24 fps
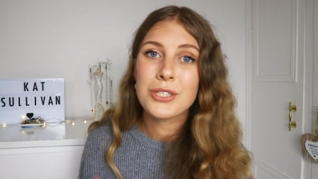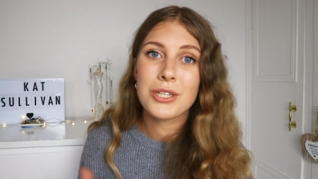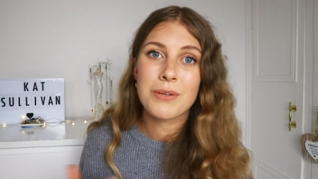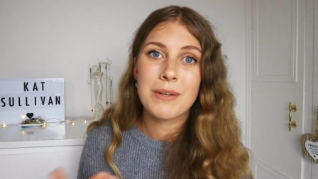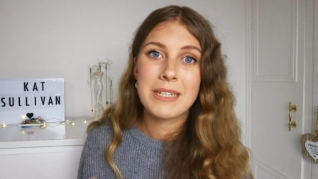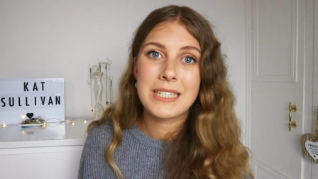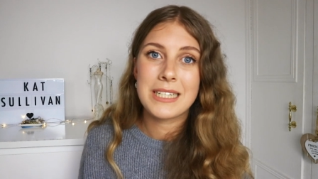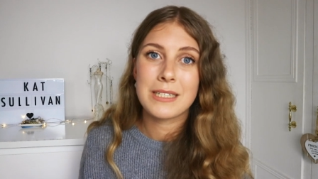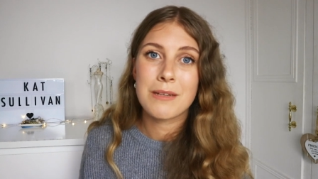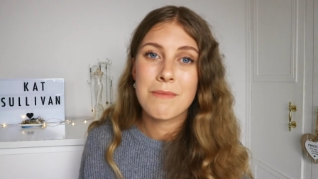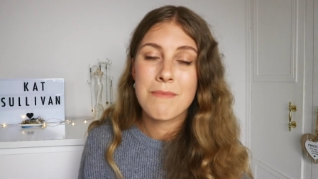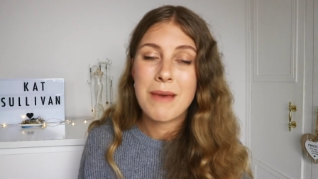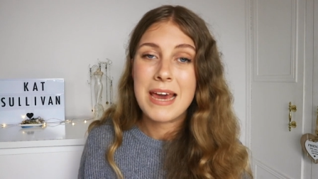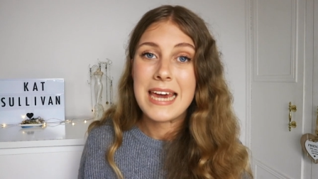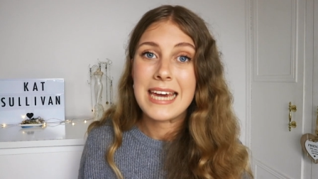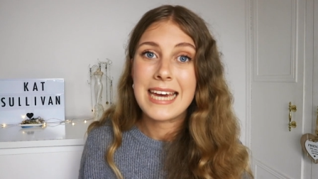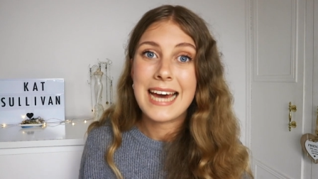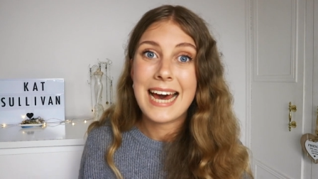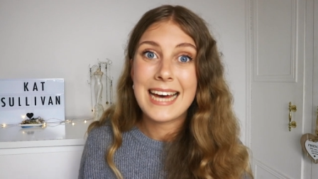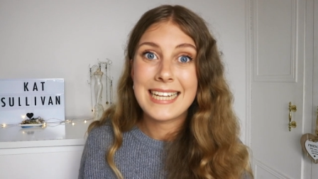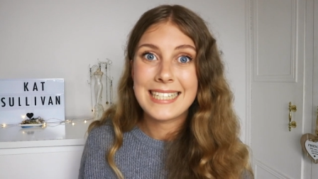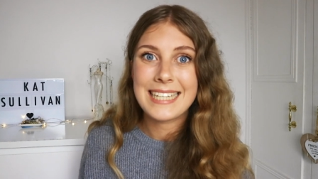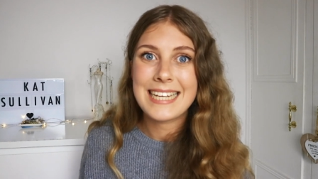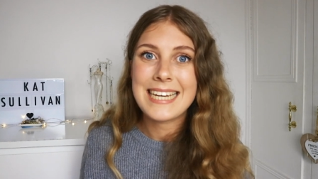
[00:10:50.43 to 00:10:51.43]
so it doesn't
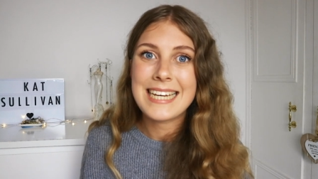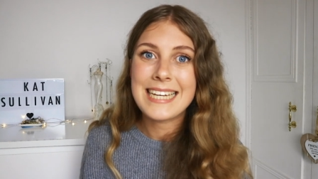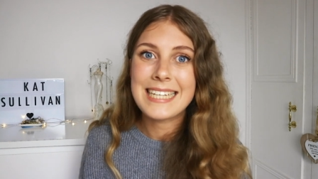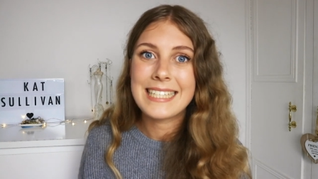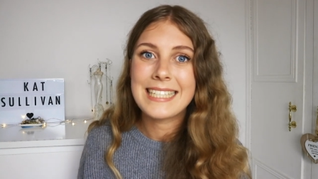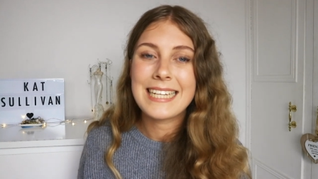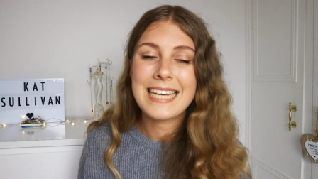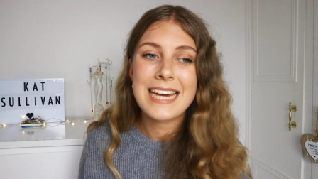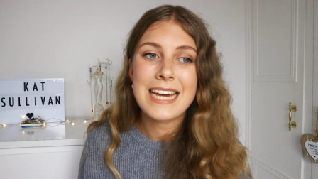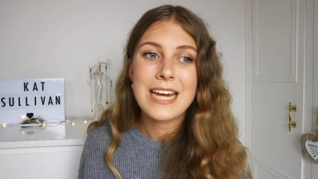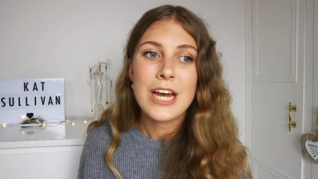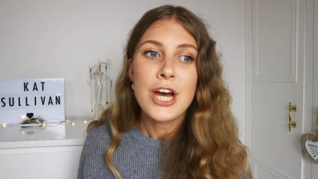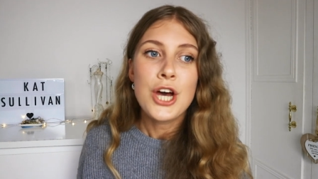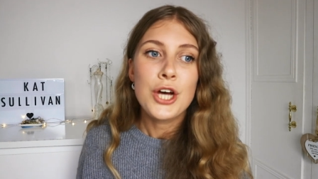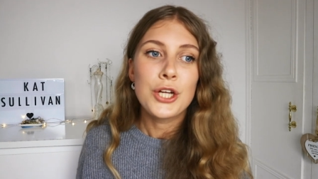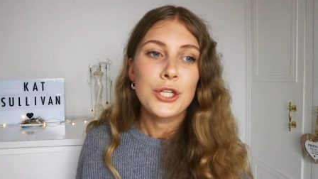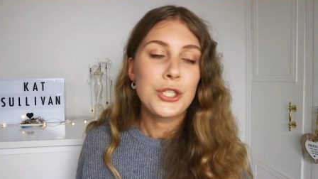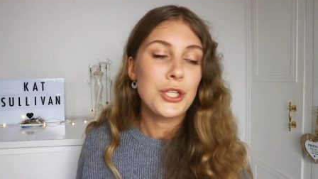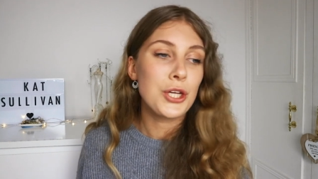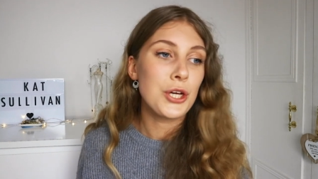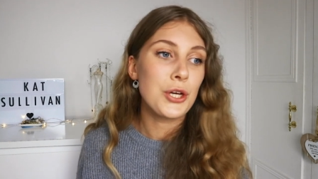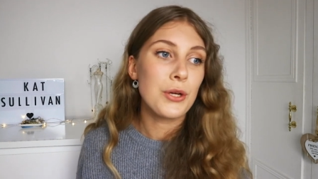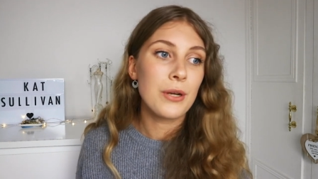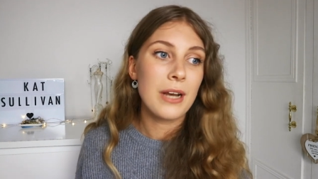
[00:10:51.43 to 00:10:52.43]
make it as easy
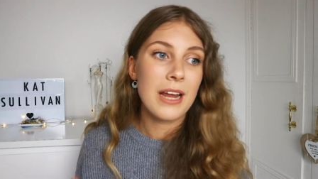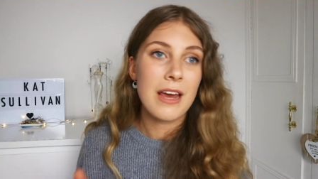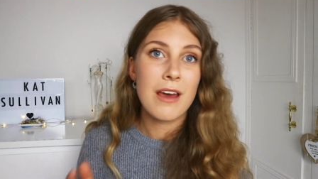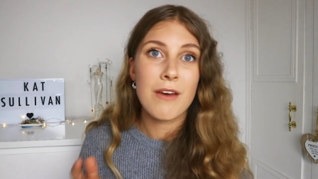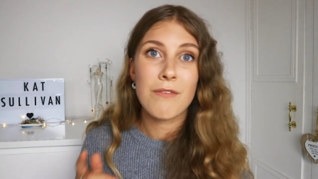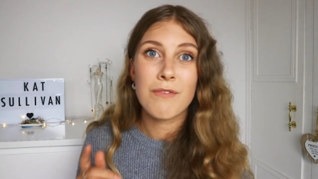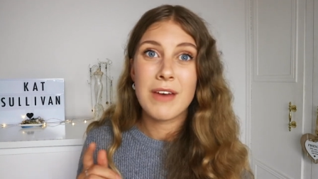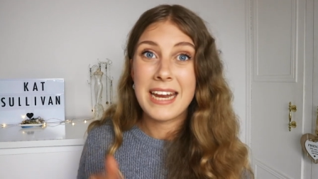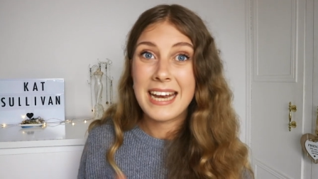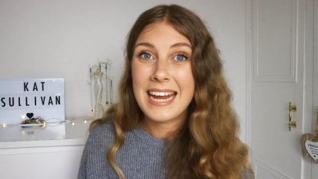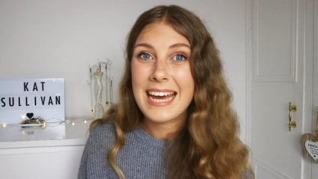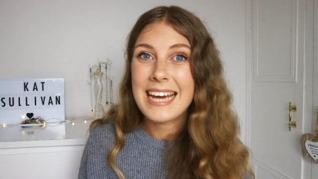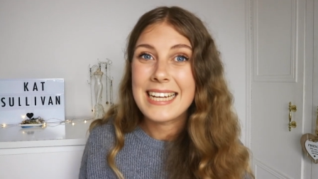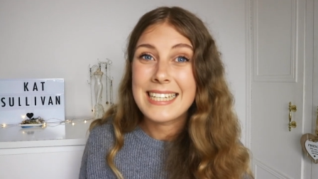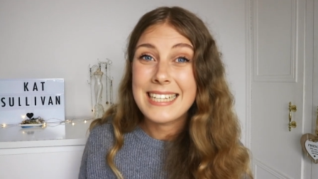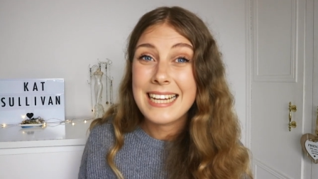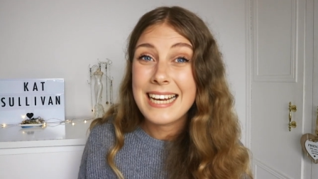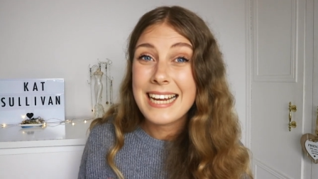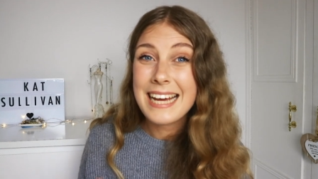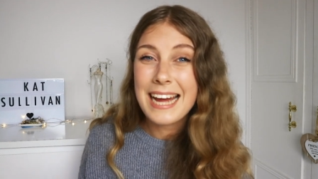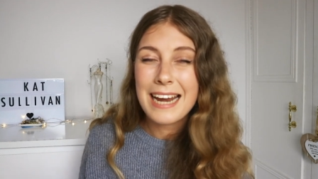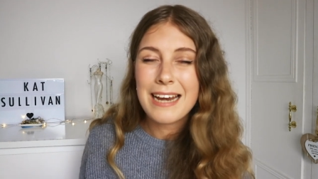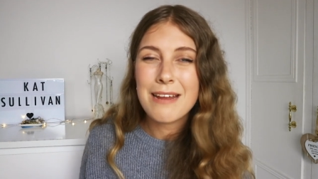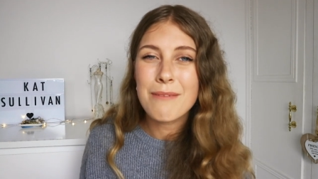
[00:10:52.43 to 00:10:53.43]
to live in
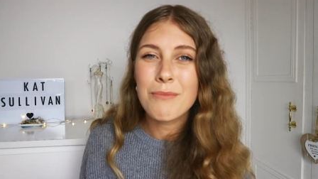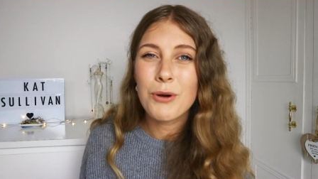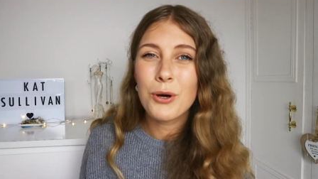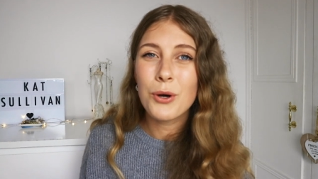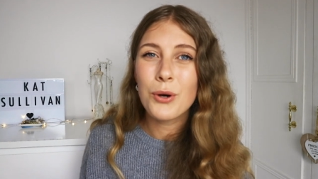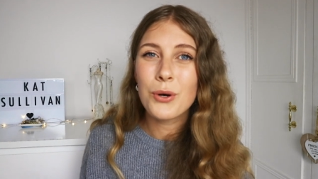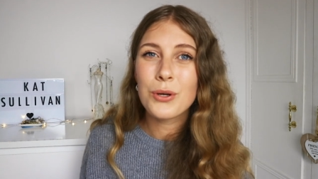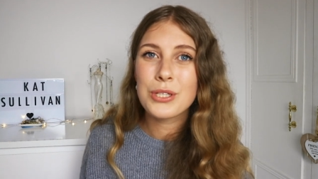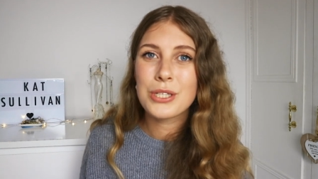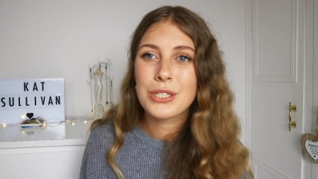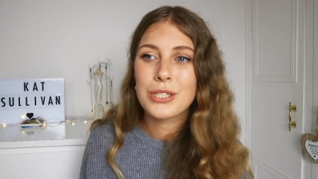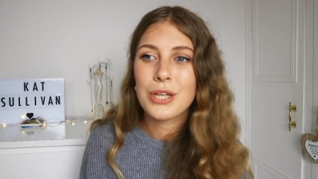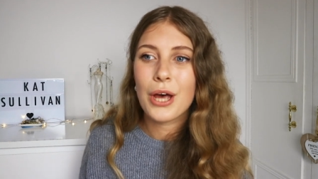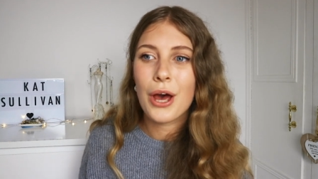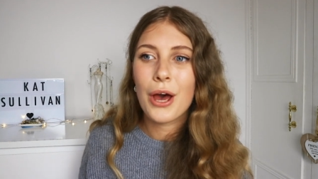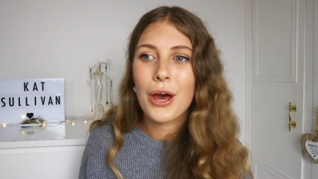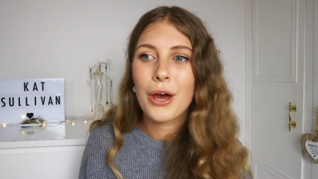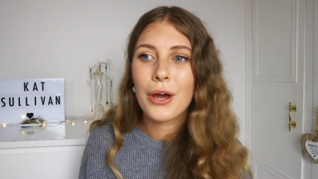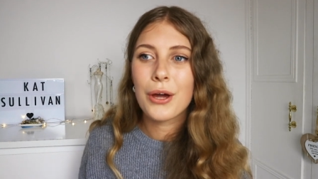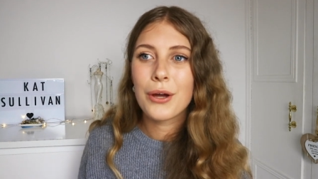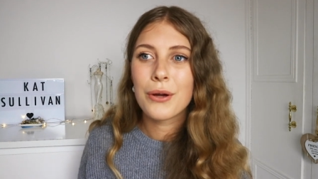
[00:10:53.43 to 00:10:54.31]
Italy anymore. So,